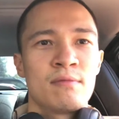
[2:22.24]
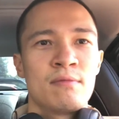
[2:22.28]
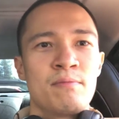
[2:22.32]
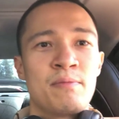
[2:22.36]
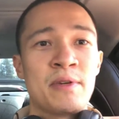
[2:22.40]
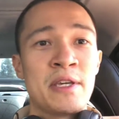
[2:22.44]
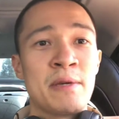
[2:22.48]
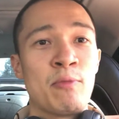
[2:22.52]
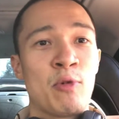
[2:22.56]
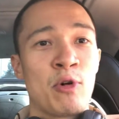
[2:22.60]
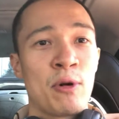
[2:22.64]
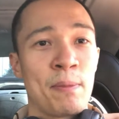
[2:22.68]

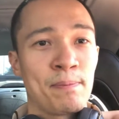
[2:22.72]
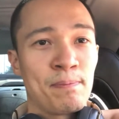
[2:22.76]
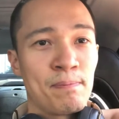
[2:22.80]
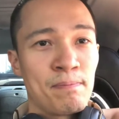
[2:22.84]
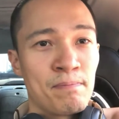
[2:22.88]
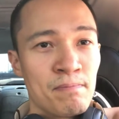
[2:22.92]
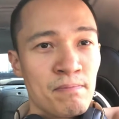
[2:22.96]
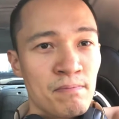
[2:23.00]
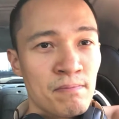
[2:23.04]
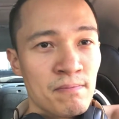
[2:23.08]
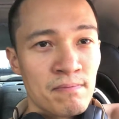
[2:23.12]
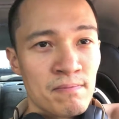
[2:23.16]
be more
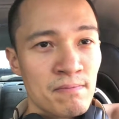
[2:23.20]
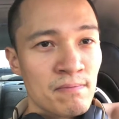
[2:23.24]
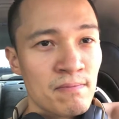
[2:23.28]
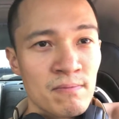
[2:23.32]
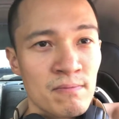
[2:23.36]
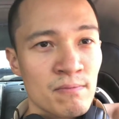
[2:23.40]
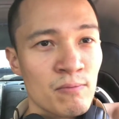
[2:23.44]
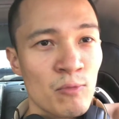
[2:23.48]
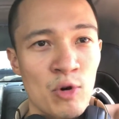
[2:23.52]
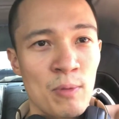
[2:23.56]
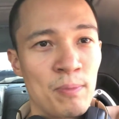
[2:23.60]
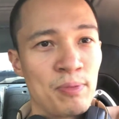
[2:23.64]

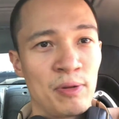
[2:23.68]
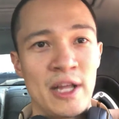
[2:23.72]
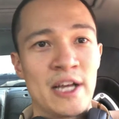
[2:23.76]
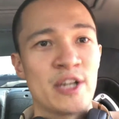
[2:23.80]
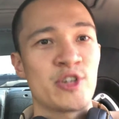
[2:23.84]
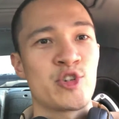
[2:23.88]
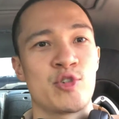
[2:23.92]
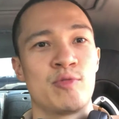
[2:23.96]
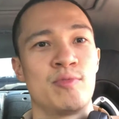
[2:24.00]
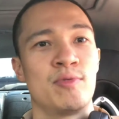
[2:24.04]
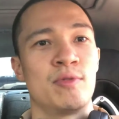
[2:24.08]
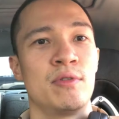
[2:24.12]

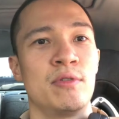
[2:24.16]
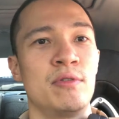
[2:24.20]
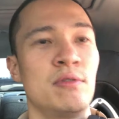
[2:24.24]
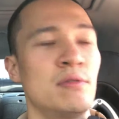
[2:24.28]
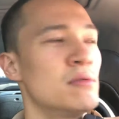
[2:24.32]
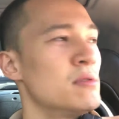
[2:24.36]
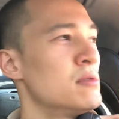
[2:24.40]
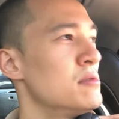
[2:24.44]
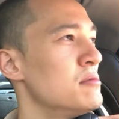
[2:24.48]
pleasurable,